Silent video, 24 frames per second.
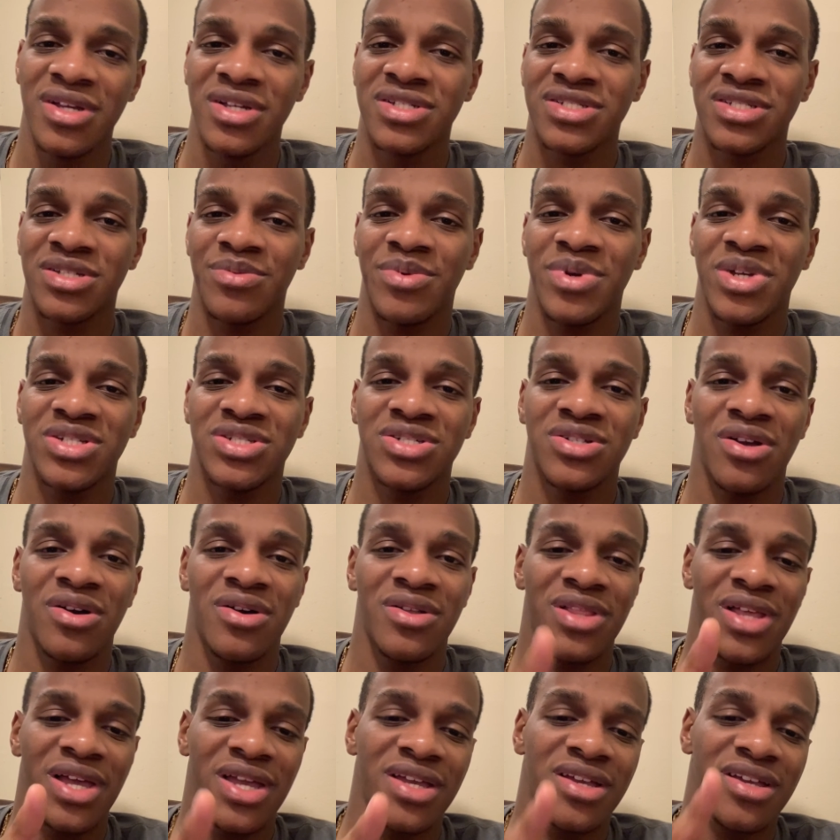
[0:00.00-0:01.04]
So make sure y'all
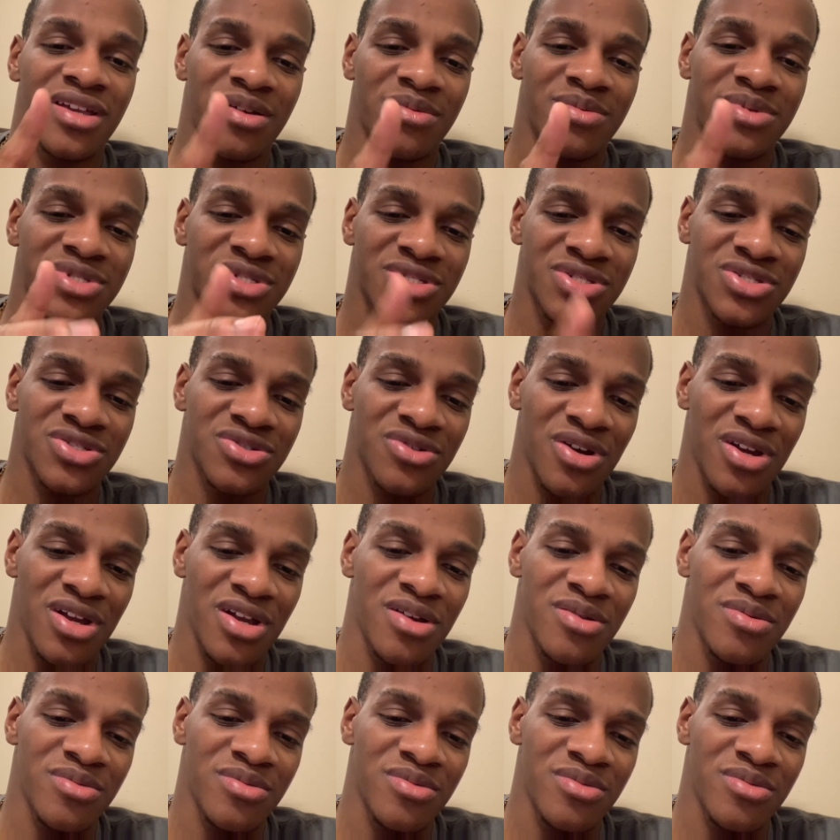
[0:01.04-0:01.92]
like, comment, subscribe.